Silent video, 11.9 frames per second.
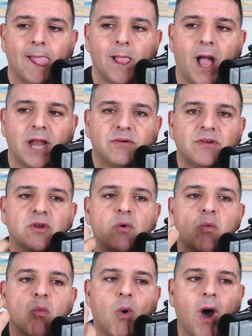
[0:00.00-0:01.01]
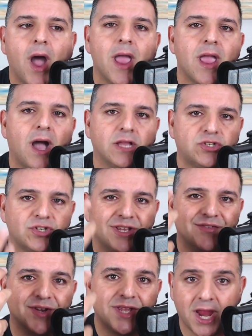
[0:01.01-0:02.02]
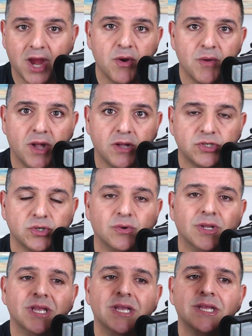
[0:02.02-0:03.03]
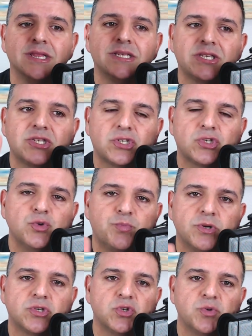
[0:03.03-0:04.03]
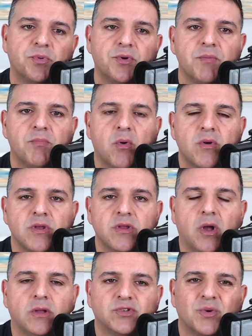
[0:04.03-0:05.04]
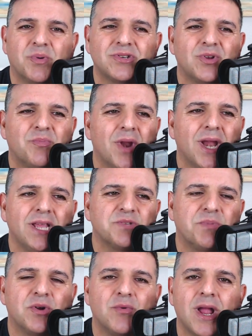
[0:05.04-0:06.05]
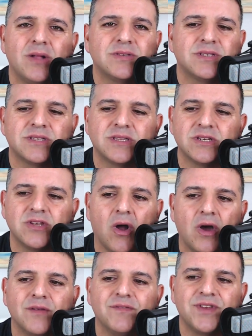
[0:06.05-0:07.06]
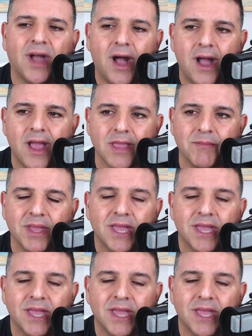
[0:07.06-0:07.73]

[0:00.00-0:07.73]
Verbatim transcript: I need to know why I should even care about you. This is super, super important, y'all. So, personal branding has been around since the dawn of time.